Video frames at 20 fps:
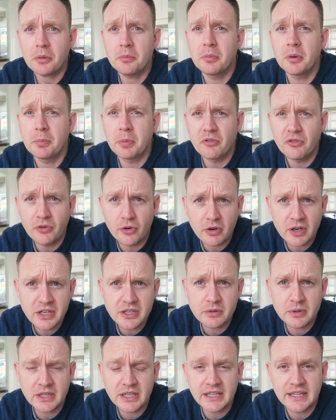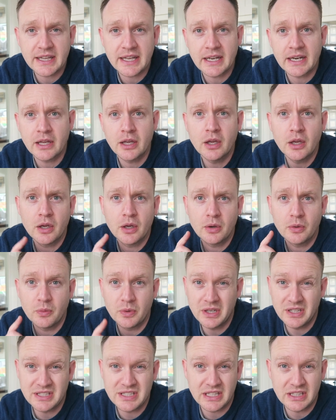But before I do any of that,
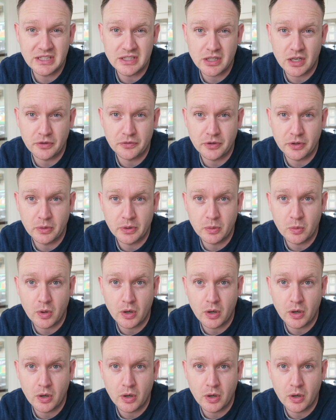we need to take the dog for a quick